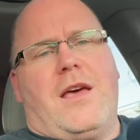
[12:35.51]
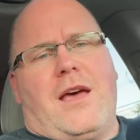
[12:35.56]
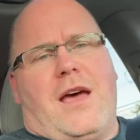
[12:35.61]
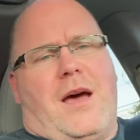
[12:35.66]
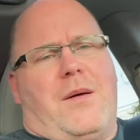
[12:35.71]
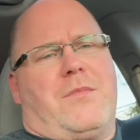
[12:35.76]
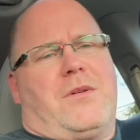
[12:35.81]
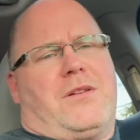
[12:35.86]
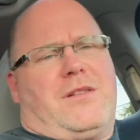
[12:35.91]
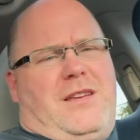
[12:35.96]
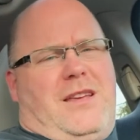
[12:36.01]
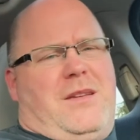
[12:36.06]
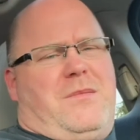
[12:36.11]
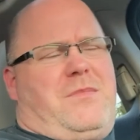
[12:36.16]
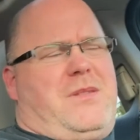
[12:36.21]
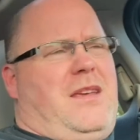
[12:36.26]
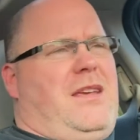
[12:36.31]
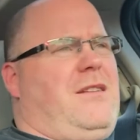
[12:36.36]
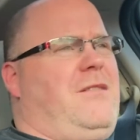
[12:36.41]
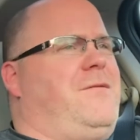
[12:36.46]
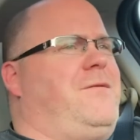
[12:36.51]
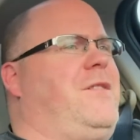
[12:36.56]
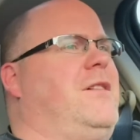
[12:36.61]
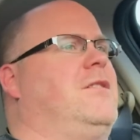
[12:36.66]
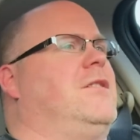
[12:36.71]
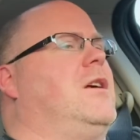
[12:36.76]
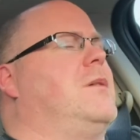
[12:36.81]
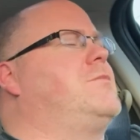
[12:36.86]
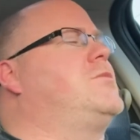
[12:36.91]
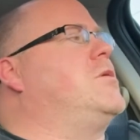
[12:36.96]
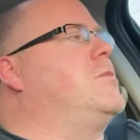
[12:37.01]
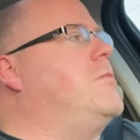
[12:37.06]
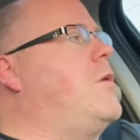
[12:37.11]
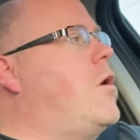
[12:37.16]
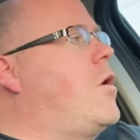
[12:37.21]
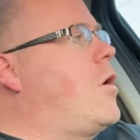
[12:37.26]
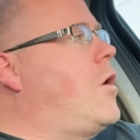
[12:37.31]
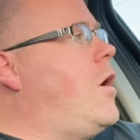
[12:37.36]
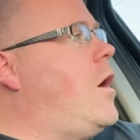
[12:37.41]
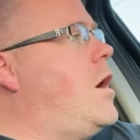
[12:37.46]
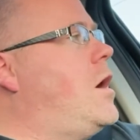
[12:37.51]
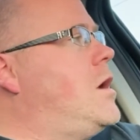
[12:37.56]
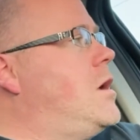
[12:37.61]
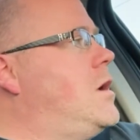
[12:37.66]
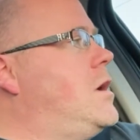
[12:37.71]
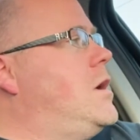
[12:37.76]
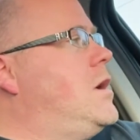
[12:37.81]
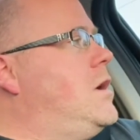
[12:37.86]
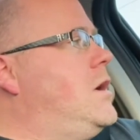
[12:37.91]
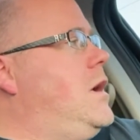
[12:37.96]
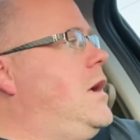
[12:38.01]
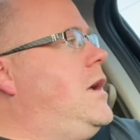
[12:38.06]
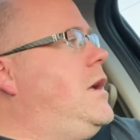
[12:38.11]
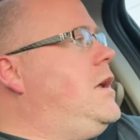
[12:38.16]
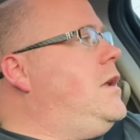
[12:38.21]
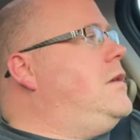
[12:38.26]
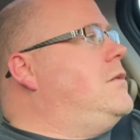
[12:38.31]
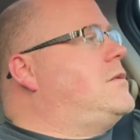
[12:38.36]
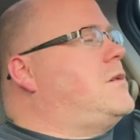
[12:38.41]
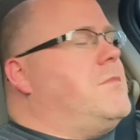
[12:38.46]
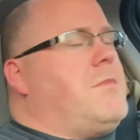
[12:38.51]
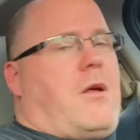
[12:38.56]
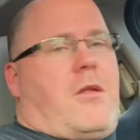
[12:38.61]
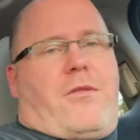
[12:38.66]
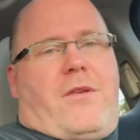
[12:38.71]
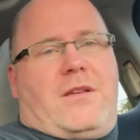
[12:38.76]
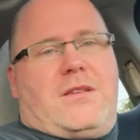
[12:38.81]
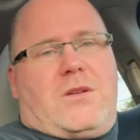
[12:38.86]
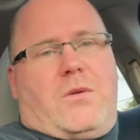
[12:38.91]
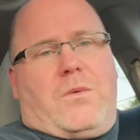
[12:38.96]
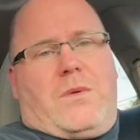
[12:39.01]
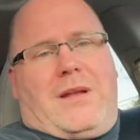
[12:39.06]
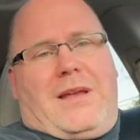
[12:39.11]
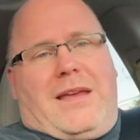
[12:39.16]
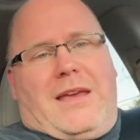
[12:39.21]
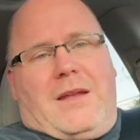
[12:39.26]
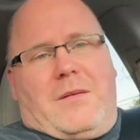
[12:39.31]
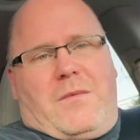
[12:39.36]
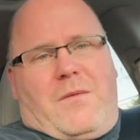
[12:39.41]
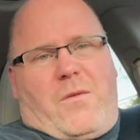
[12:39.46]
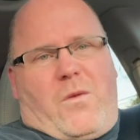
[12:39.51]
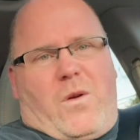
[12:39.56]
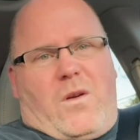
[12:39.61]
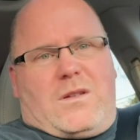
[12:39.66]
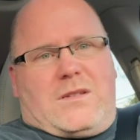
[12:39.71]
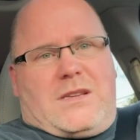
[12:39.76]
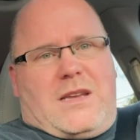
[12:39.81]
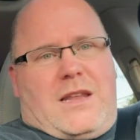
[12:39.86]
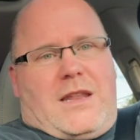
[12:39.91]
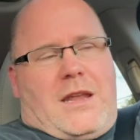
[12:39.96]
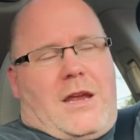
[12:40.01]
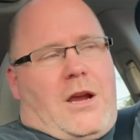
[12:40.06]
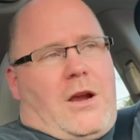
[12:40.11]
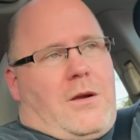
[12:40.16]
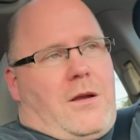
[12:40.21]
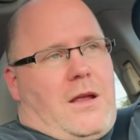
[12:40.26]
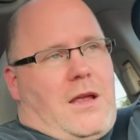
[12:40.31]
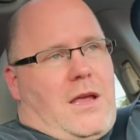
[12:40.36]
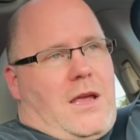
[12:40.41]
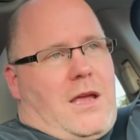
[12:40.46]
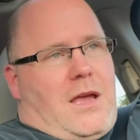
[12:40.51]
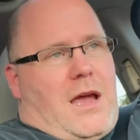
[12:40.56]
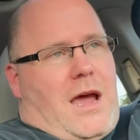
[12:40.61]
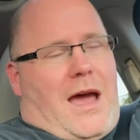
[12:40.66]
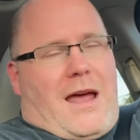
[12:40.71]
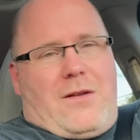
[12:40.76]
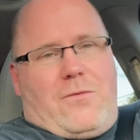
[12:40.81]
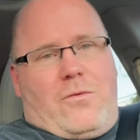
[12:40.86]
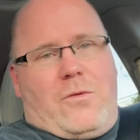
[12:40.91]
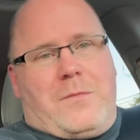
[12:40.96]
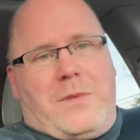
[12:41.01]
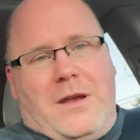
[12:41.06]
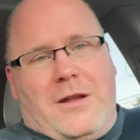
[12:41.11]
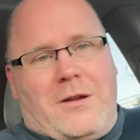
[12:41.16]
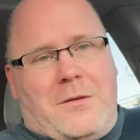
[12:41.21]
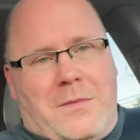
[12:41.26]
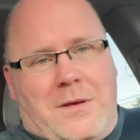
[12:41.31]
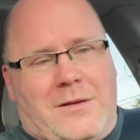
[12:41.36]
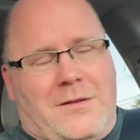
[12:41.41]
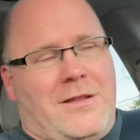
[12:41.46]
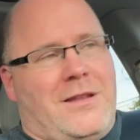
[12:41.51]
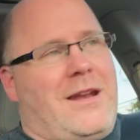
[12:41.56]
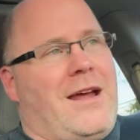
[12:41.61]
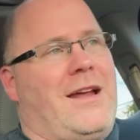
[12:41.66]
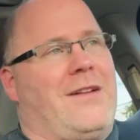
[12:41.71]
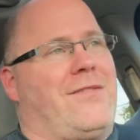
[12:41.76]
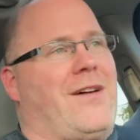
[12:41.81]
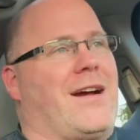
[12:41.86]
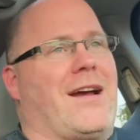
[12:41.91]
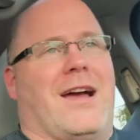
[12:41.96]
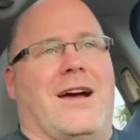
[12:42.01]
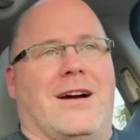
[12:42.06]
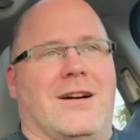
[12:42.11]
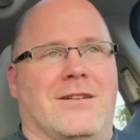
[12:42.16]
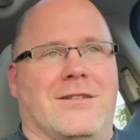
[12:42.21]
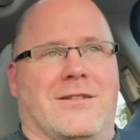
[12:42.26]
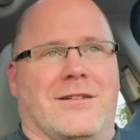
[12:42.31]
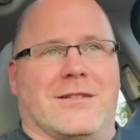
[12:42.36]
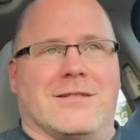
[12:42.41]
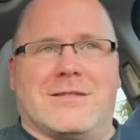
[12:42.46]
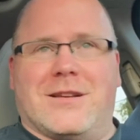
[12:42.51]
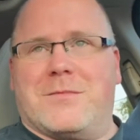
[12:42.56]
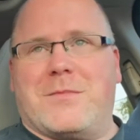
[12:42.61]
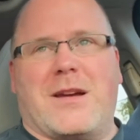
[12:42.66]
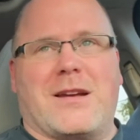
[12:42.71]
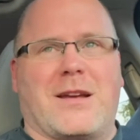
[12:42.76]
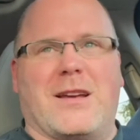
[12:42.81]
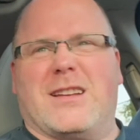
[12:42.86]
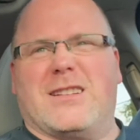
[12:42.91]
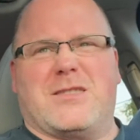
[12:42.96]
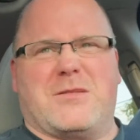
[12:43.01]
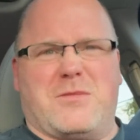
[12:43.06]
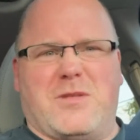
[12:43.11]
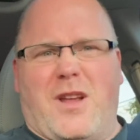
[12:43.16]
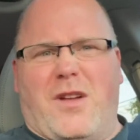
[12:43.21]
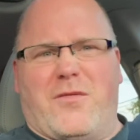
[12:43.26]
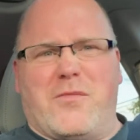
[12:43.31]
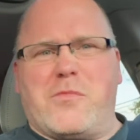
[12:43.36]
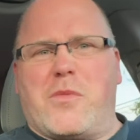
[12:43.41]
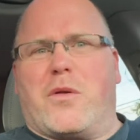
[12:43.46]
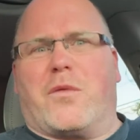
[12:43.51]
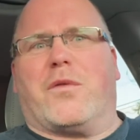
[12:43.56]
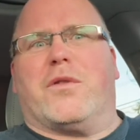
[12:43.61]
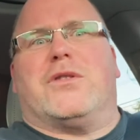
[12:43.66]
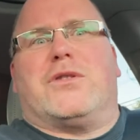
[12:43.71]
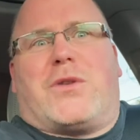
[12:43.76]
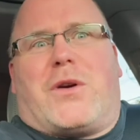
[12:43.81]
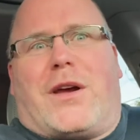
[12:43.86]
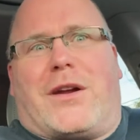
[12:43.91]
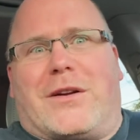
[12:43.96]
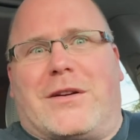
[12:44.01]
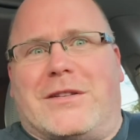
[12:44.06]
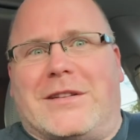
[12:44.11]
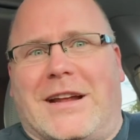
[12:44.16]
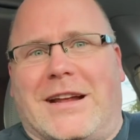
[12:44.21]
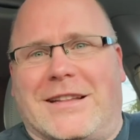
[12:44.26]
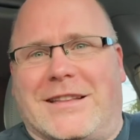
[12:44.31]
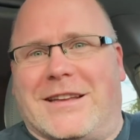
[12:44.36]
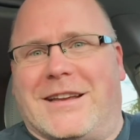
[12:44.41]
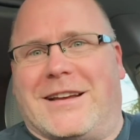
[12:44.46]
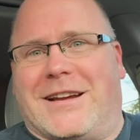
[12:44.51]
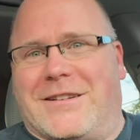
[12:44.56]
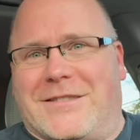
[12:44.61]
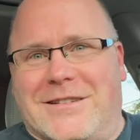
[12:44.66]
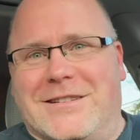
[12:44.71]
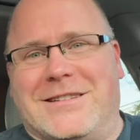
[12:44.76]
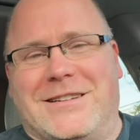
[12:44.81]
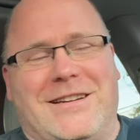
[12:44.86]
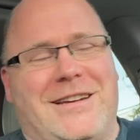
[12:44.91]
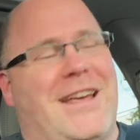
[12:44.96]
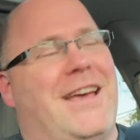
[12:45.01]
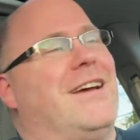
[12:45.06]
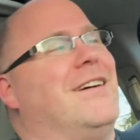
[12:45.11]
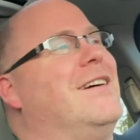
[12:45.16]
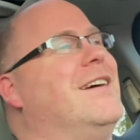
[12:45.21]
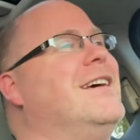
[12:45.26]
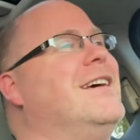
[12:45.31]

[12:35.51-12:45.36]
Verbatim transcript: I'm going to empty it and fill it up tomorrow. And some other things I wanted to get before I was in there. I don't want to be in the middle of the night if I got hungry or something. I could get some stuff in the refrigerator on that thing. I really do.